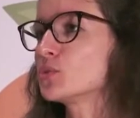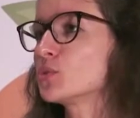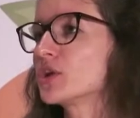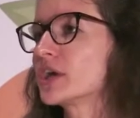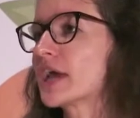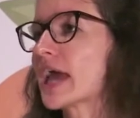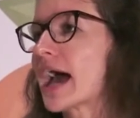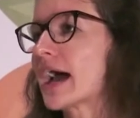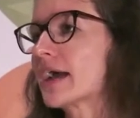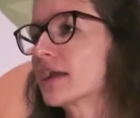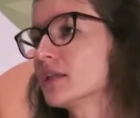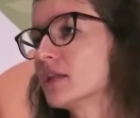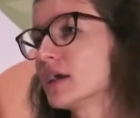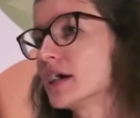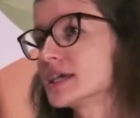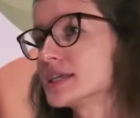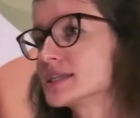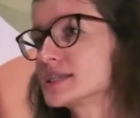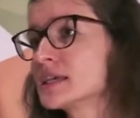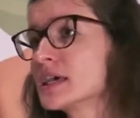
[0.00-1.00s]
you want to
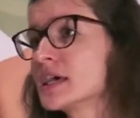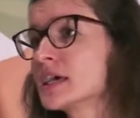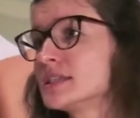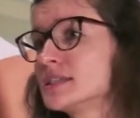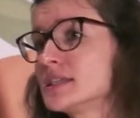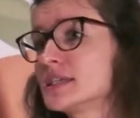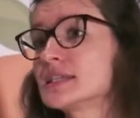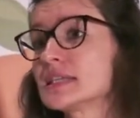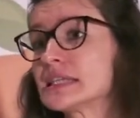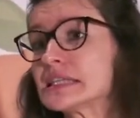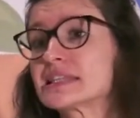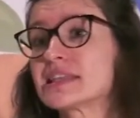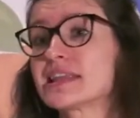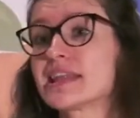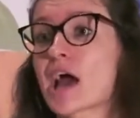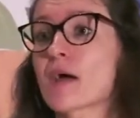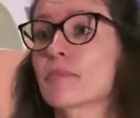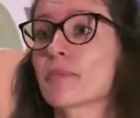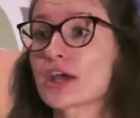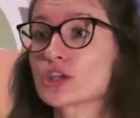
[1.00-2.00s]
analyze, does
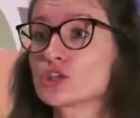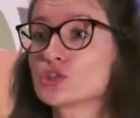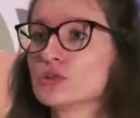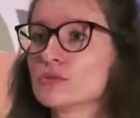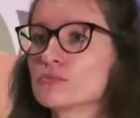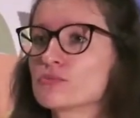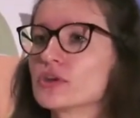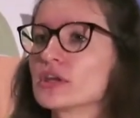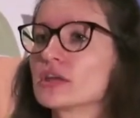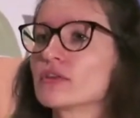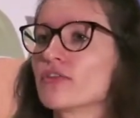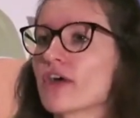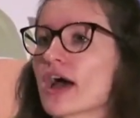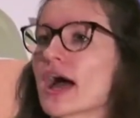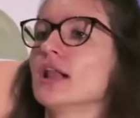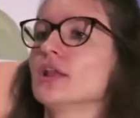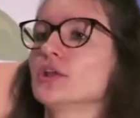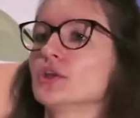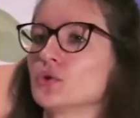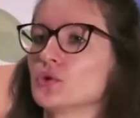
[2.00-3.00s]
Instant App actually bring
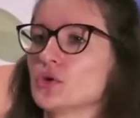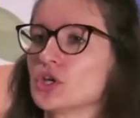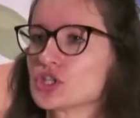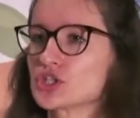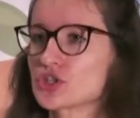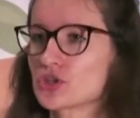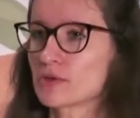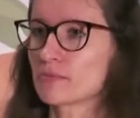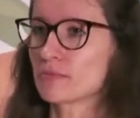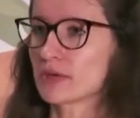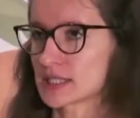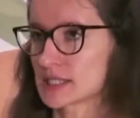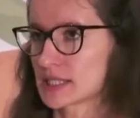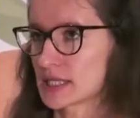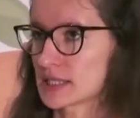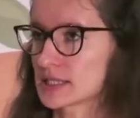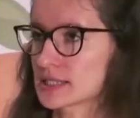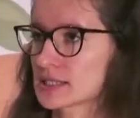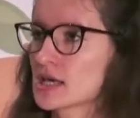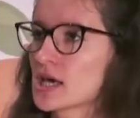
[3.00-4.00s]
value into your
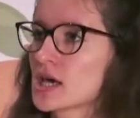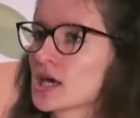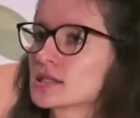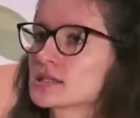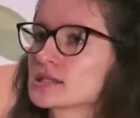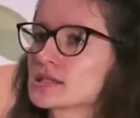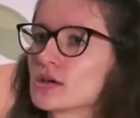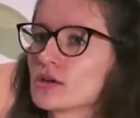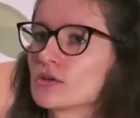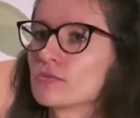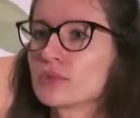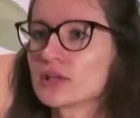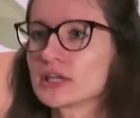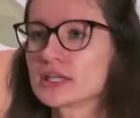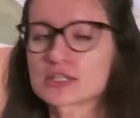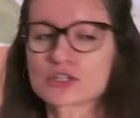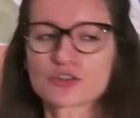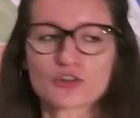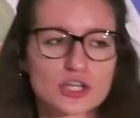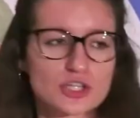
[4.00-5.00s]
business? So
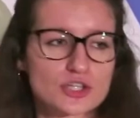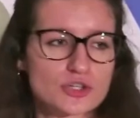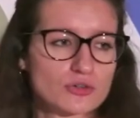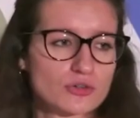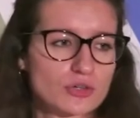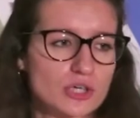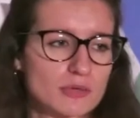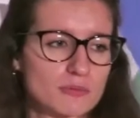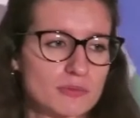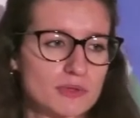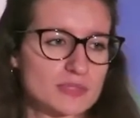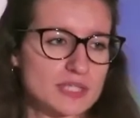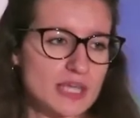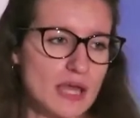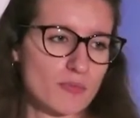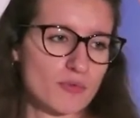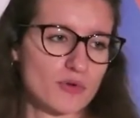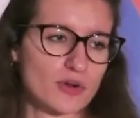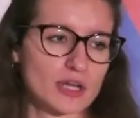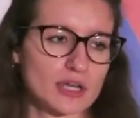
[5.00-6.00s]
please try to keep them
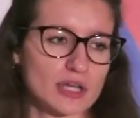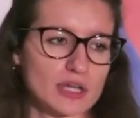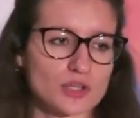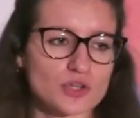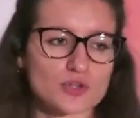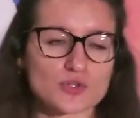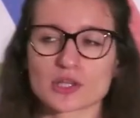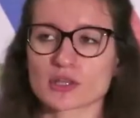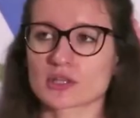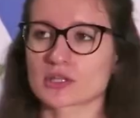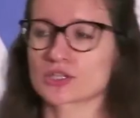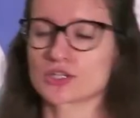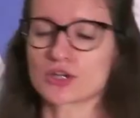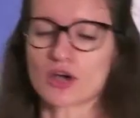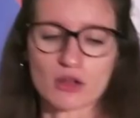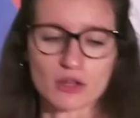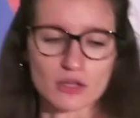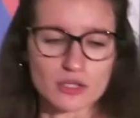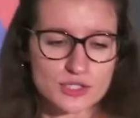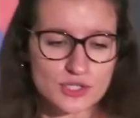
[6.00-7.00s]
separate, and using this
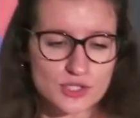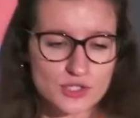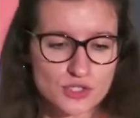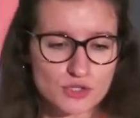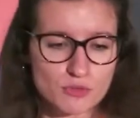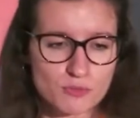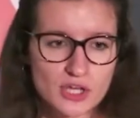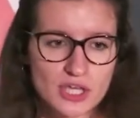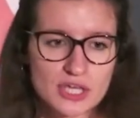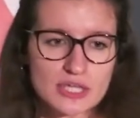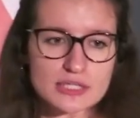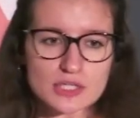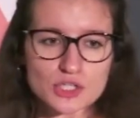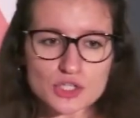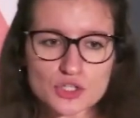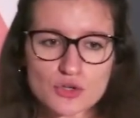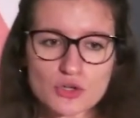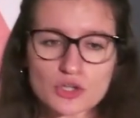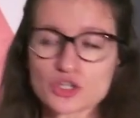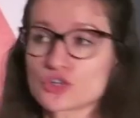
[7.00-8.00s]
toggle is super easy
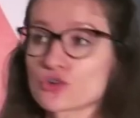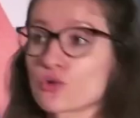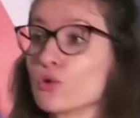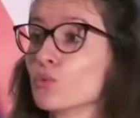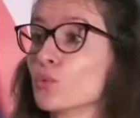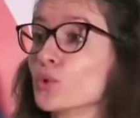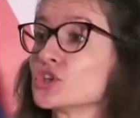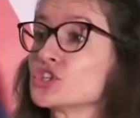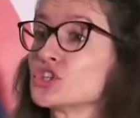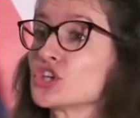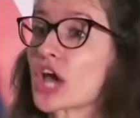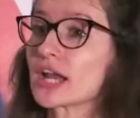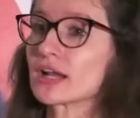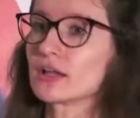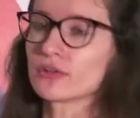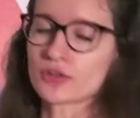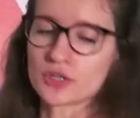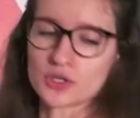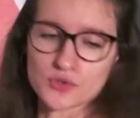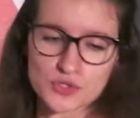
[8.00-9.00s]
to control what
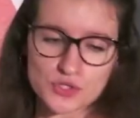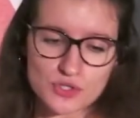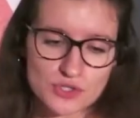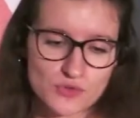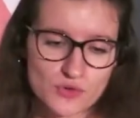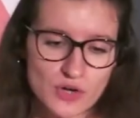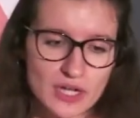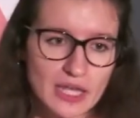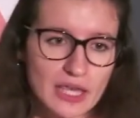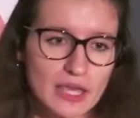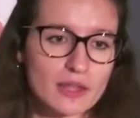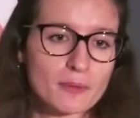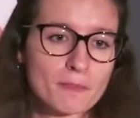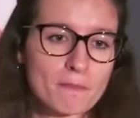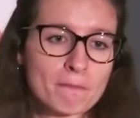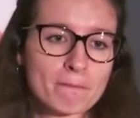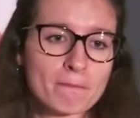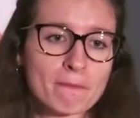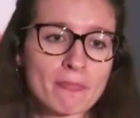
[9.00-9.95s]
channel the user is running it.